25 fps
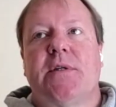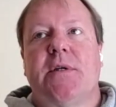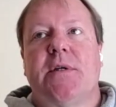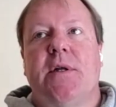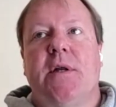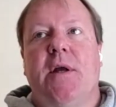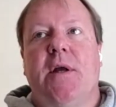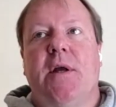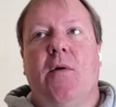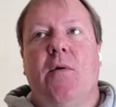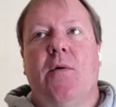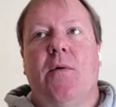
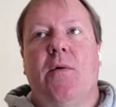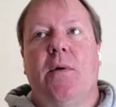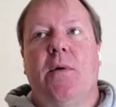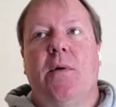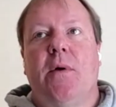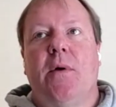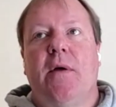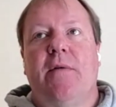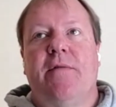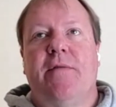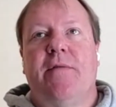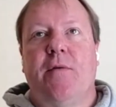you know,
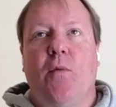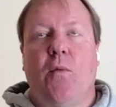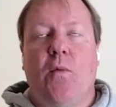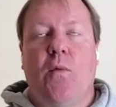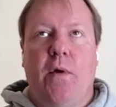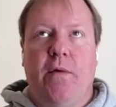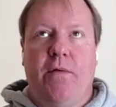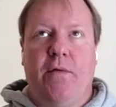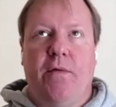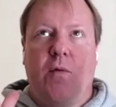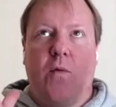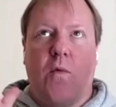if you
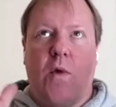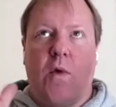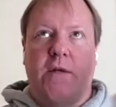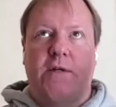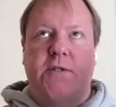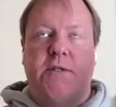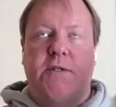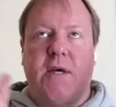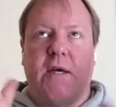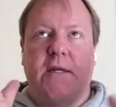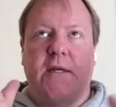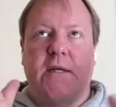
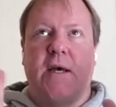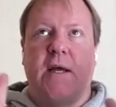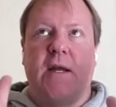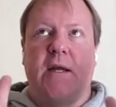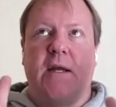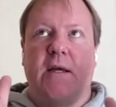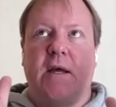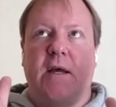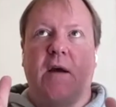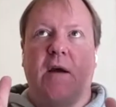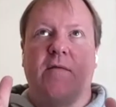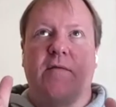watch
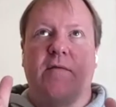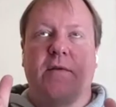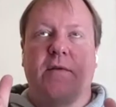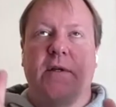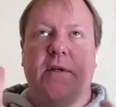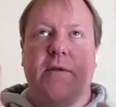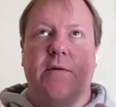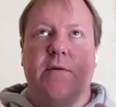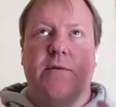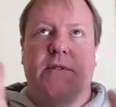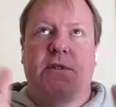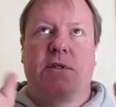Titanic
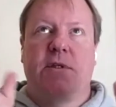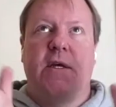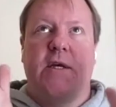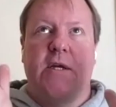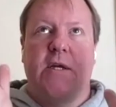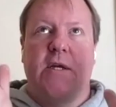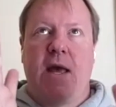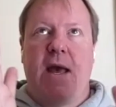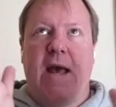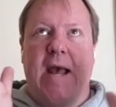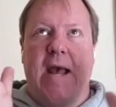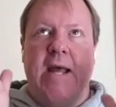carefully, you see
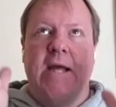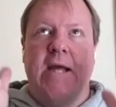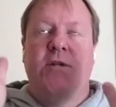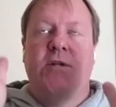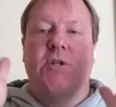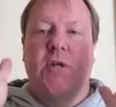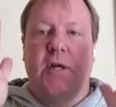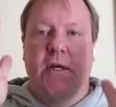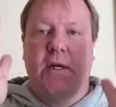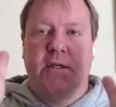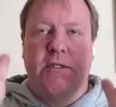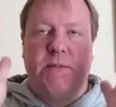a
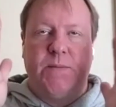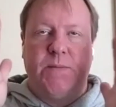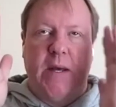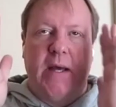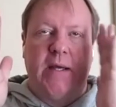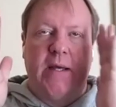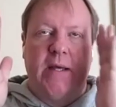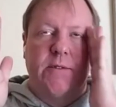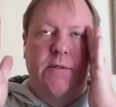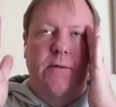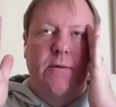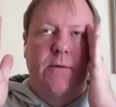Chinese
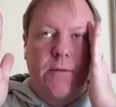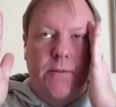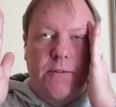passenger.